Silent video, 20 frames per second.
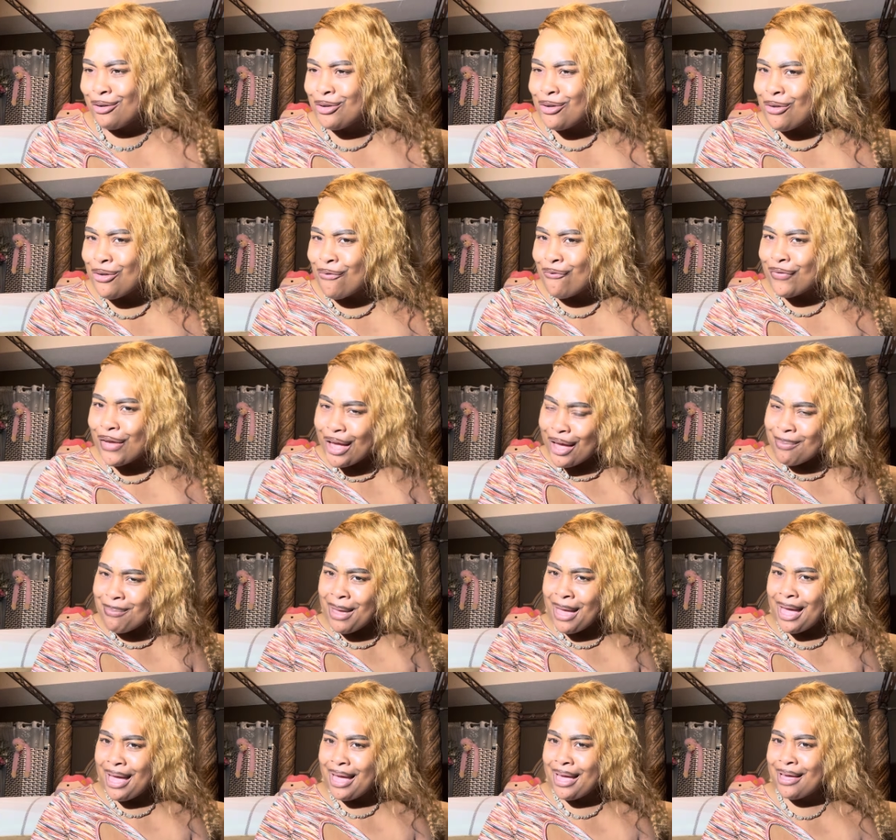Do you feel
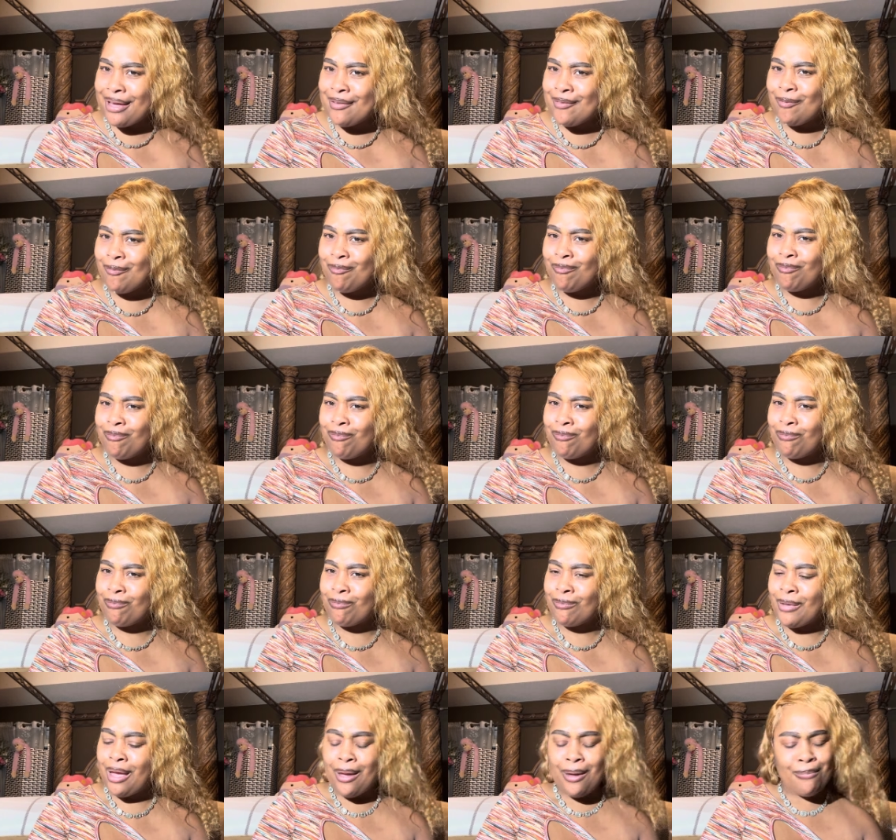me?
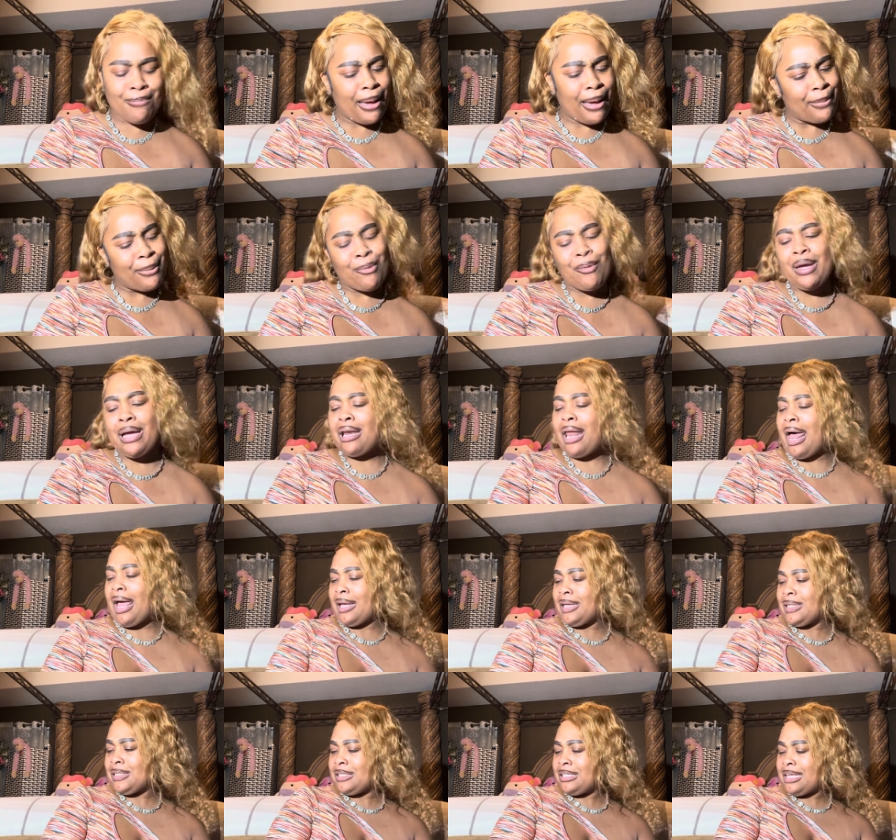Baby, we
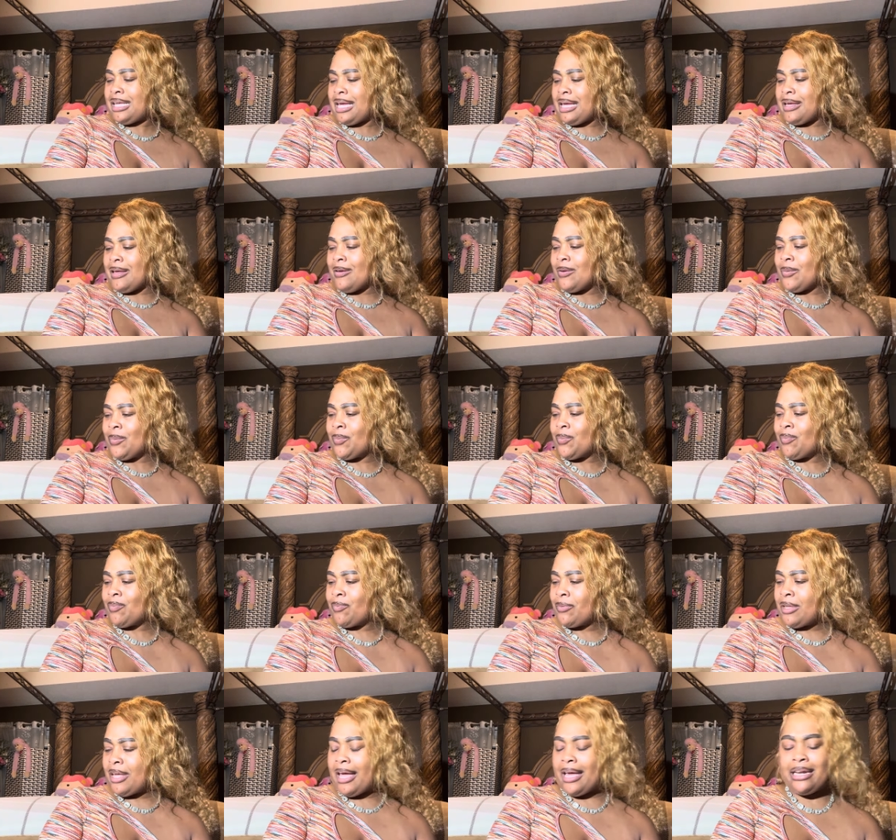clocking tea.
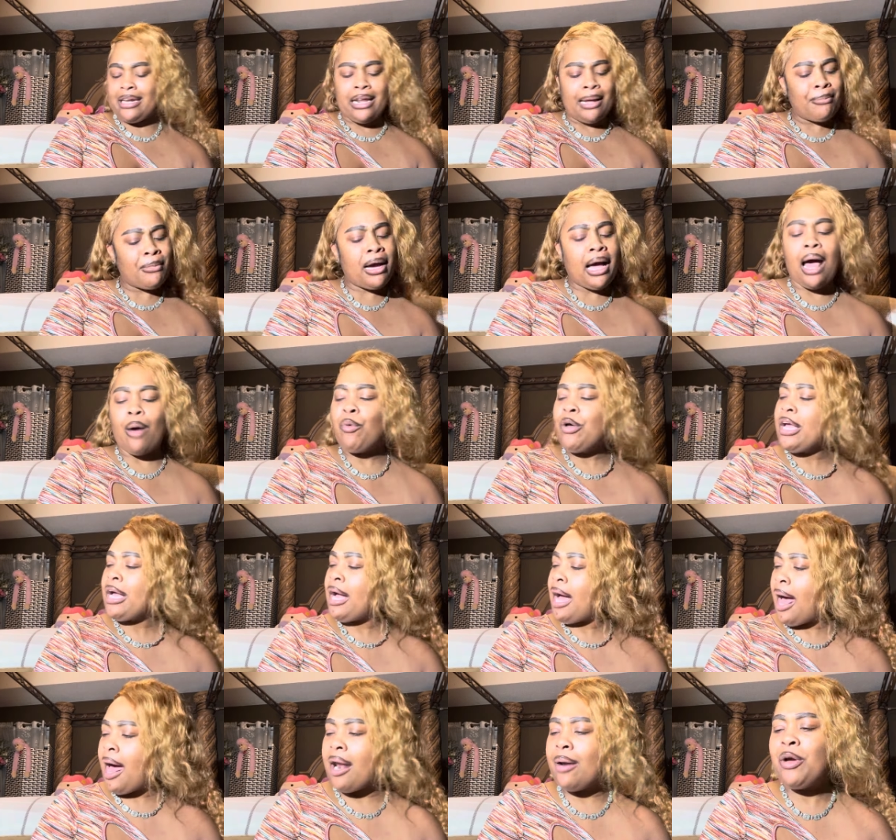And I'm call, we
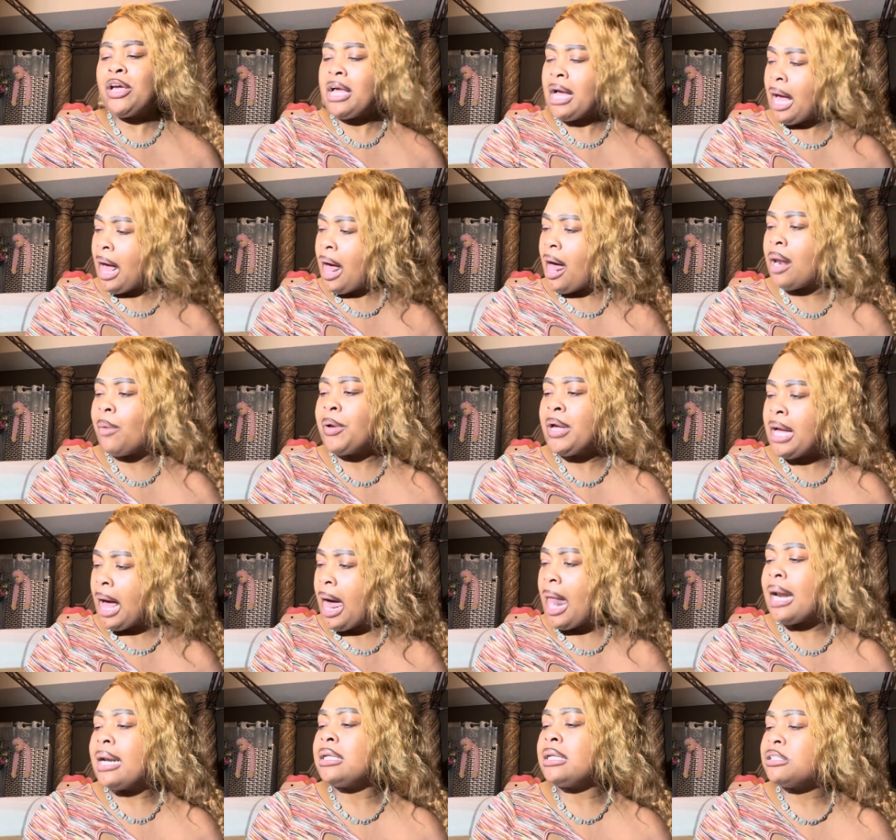calling, we calling, we
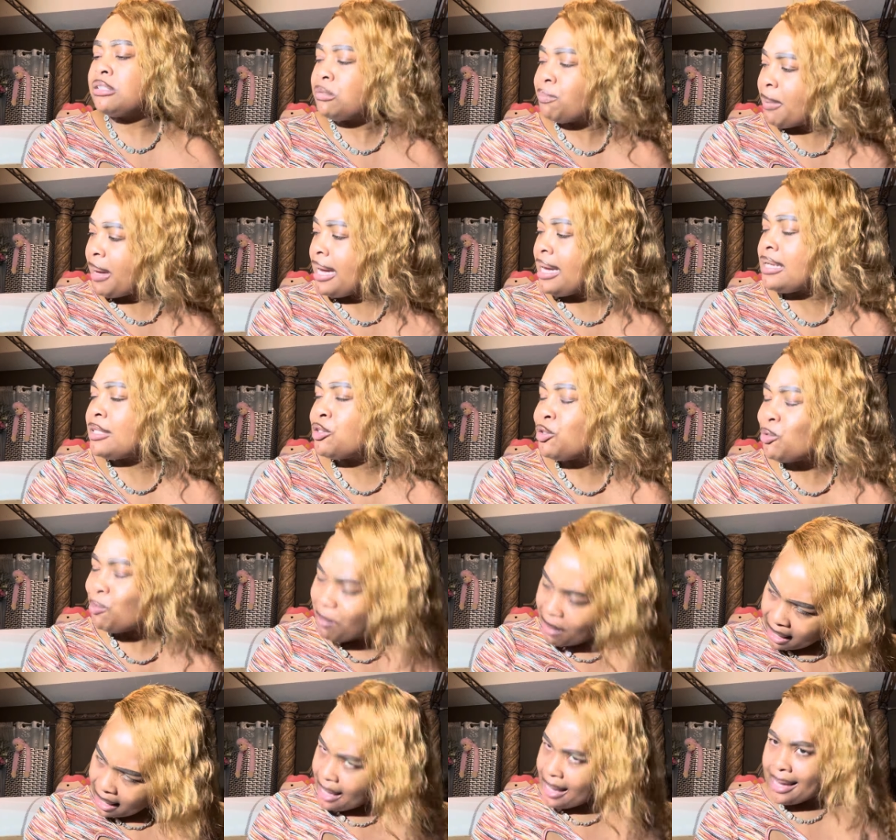calling a spade a
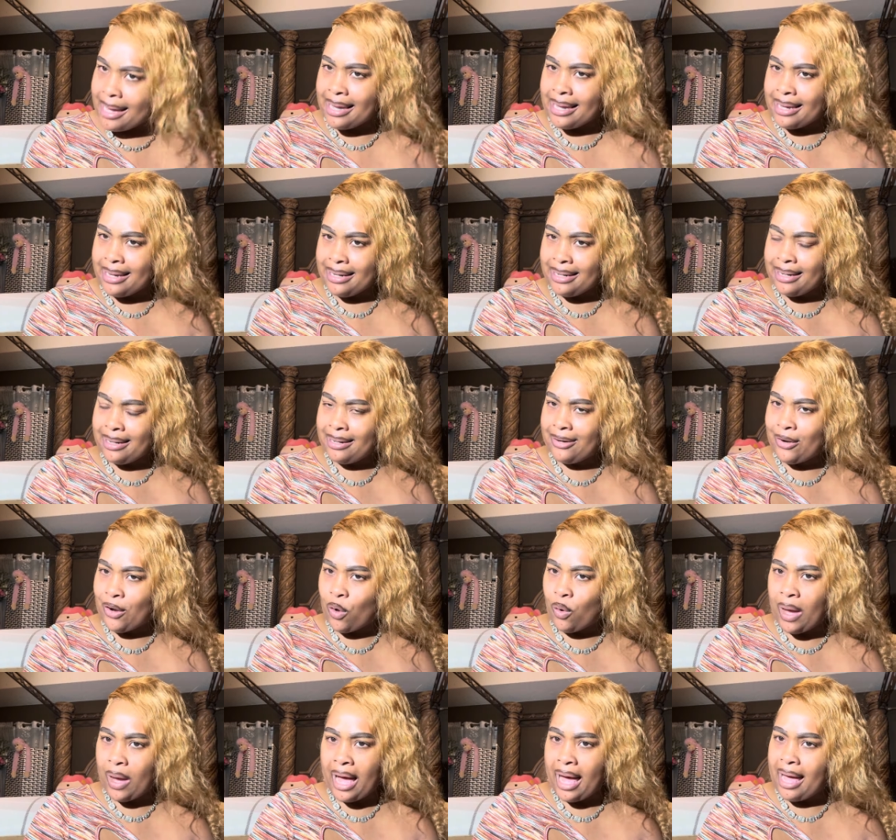spade.
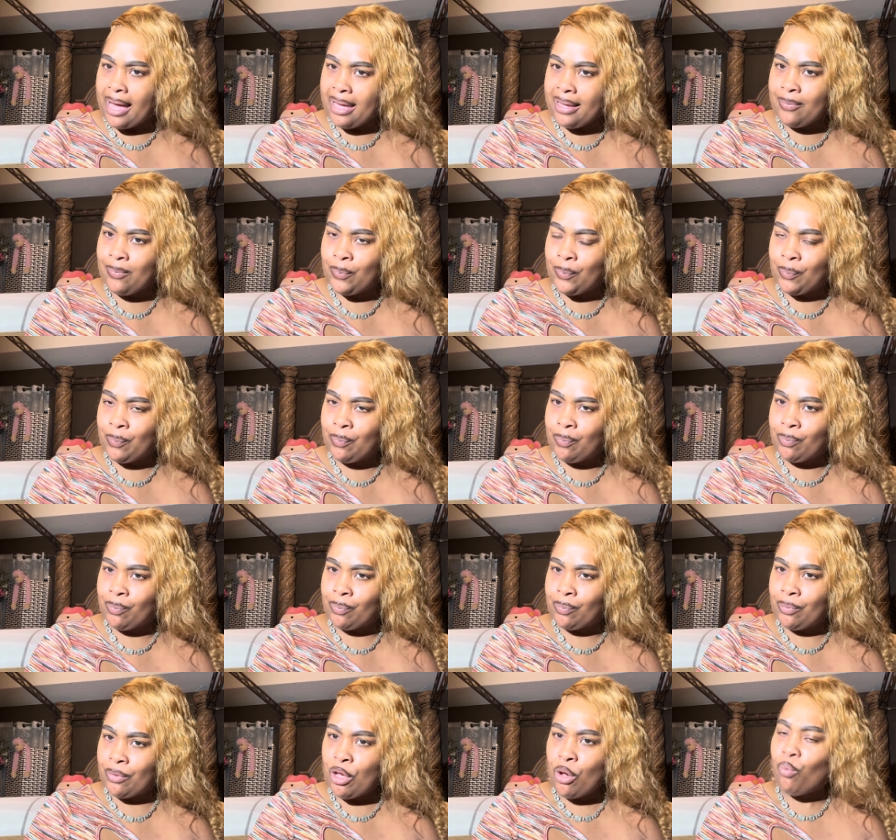Okay?
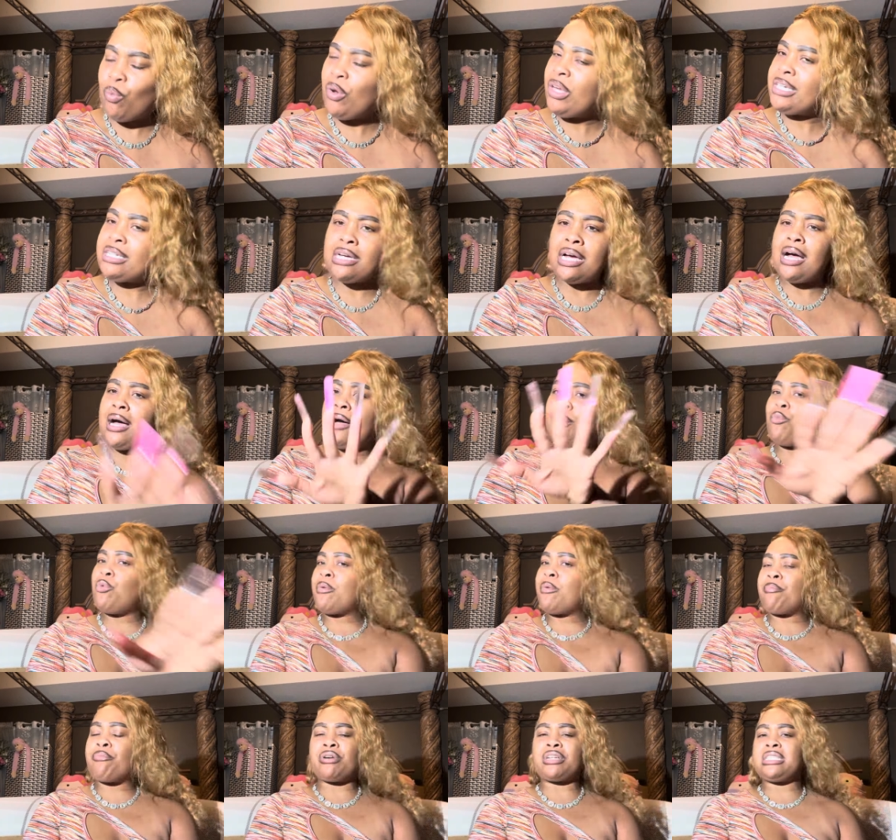We done
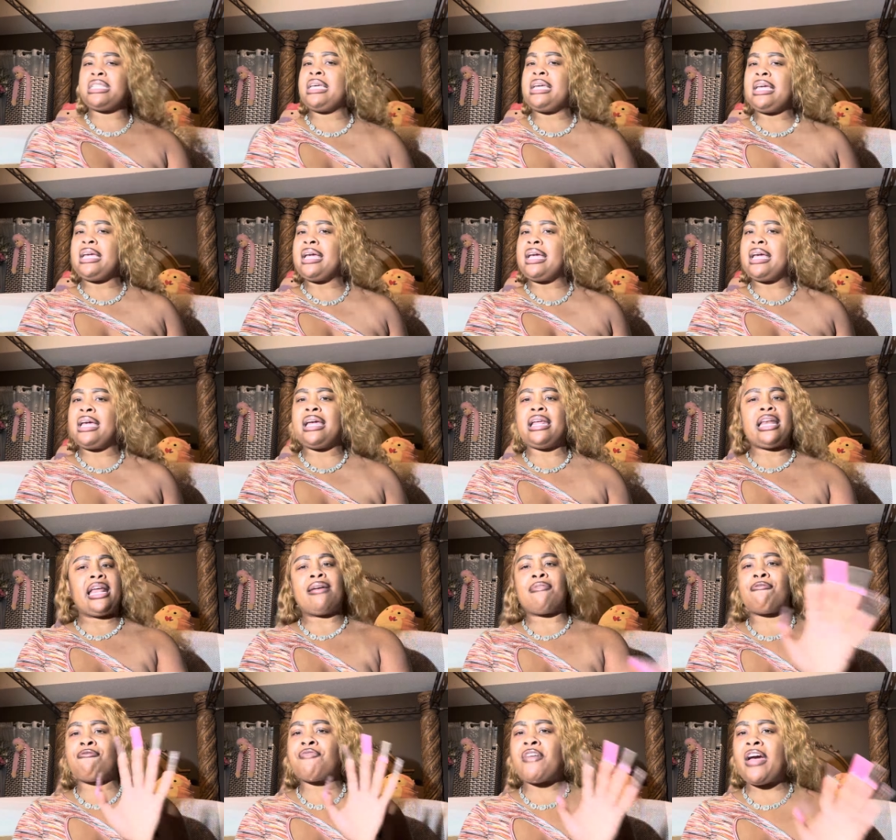with pretend
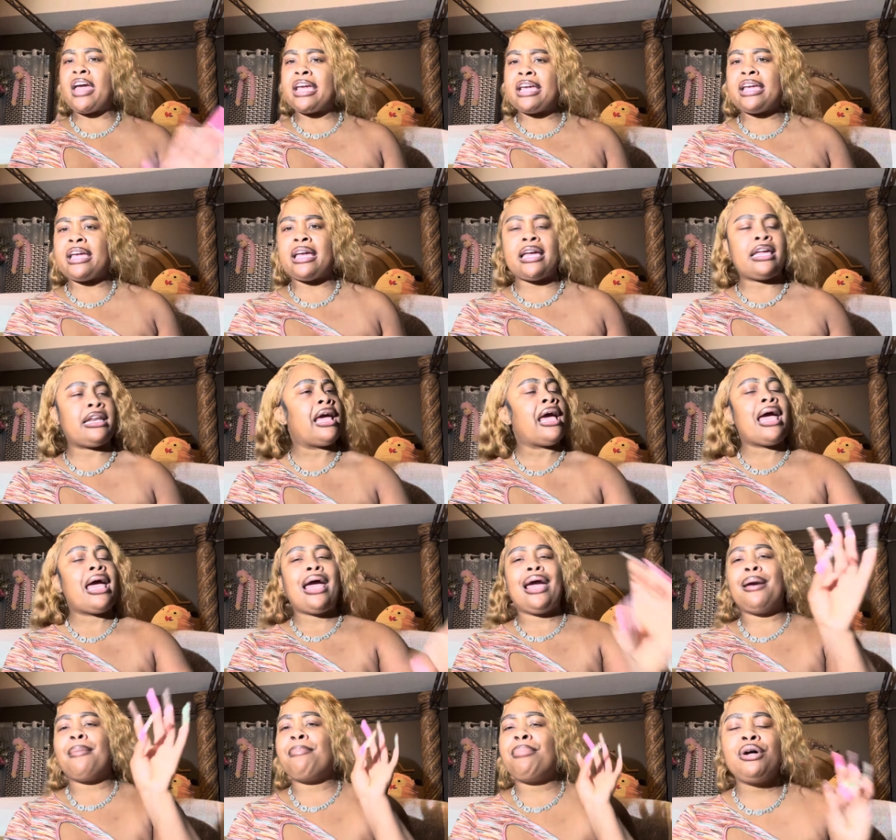and faking
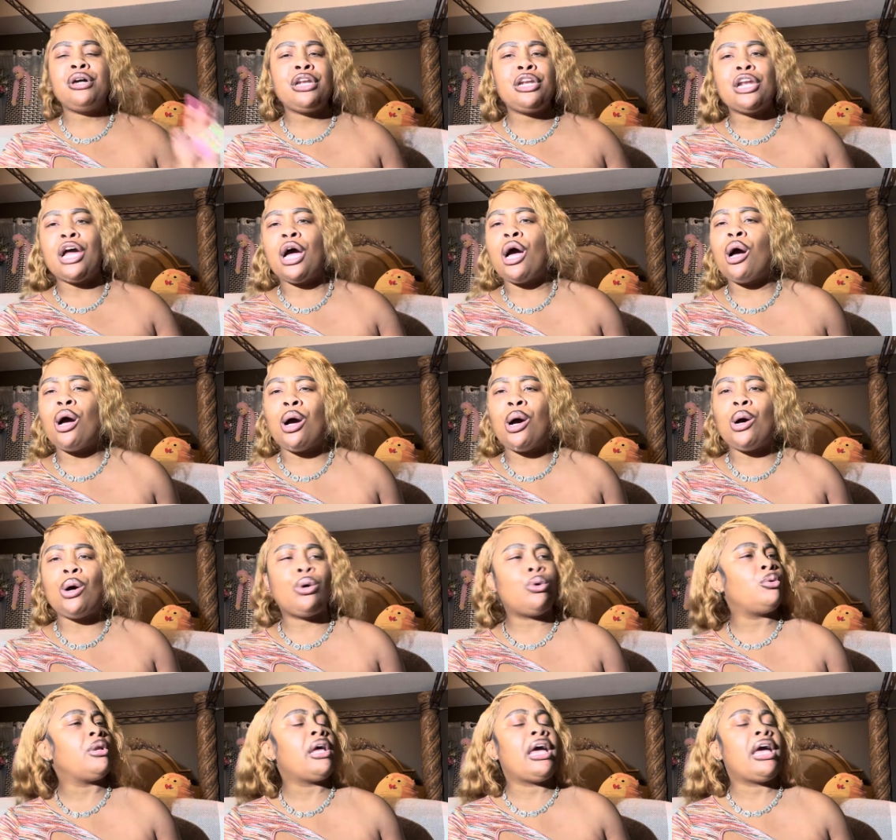and putting on